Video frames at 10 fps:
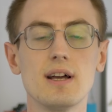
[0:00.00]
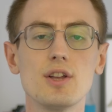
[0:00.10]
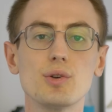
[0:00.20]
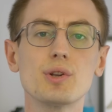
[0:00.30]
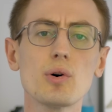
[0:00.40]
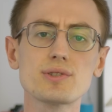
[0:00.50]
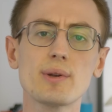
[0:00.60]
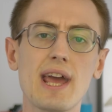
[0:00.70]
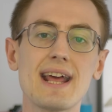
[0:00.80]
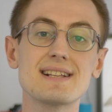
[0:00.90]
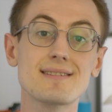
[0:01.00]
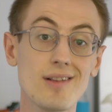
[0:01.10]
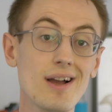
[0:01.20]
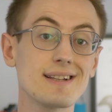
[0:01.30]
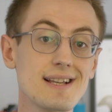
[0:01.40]
You can also get a
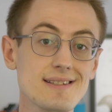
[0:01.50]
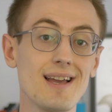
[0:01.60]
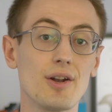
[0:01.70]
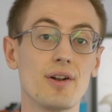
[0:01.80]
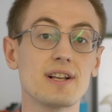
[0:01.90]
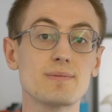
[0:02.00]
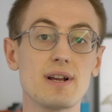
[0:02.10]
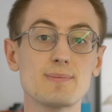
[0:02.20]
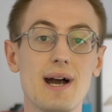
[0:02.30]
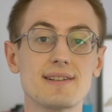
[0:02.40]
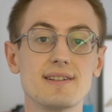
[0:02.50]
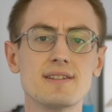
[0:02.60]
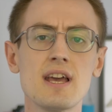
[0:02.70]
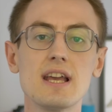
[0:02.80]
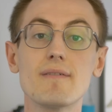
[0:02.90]
slight discount on express passes
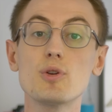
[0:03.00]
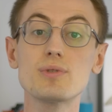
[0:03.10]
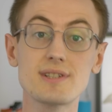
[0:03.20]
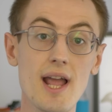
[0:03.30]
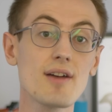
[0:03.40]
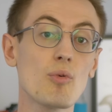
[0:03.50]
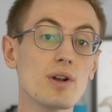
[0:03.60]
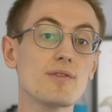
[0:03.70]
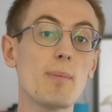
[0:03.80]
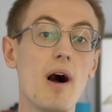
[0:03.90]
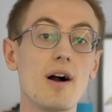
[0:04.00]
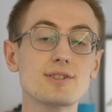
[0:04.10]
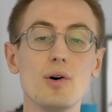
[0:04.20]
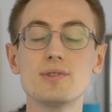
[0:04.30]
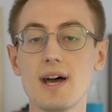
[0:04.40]
if you stay at one of the park's
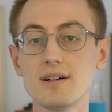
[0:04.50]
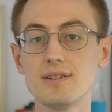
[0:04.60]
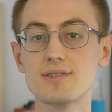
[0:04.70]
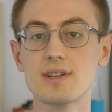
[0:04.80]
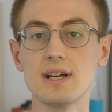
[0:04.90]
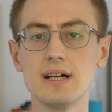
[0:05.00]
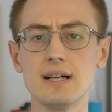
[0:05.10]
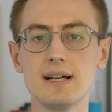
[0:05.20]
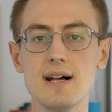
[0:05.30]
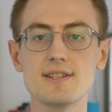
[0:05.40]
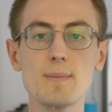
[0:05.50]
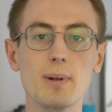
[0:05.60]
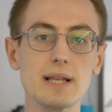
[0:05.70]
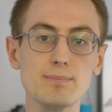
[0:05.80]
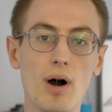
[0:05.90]
hotels.
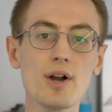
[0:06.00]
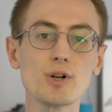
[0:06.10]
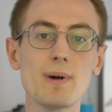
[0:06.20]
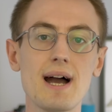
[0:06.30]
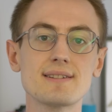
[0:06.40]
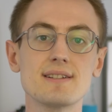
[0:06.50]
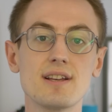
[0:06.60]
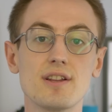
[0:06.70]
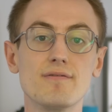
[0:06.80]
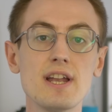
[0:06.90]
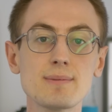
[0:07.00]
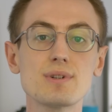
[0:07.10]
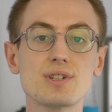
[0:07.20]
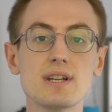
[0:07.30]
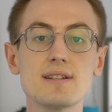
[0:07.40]
Simply buy your passes at the vending
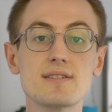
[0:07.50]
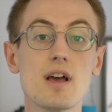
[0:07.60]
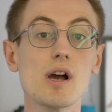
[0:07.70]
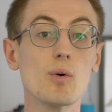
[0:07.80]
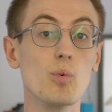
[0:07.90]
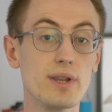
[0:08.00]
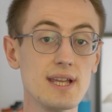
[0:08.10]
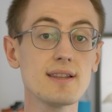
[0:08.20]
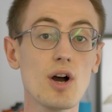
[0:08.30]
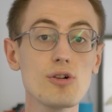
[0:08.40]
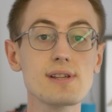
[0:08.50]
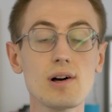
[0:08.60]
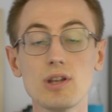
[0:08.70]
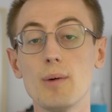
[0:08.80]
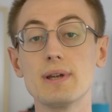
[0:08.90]
machines within the hotel
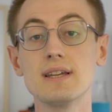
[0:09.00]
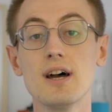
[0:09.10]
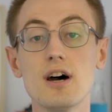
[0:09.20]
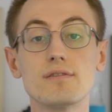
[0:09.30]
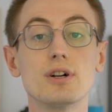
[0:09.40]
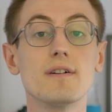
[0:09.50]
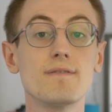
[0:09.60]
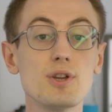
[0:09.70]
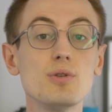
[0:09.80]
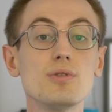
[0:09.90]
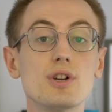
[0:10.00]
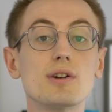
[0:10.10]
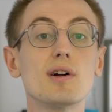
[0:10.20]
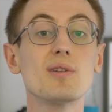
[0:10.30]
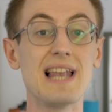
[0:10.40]
lobby for a few
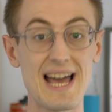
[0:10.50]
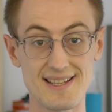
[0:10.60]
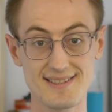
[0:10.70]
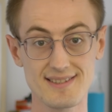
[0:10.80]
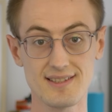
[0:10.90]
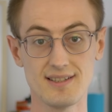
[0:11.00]
euro less.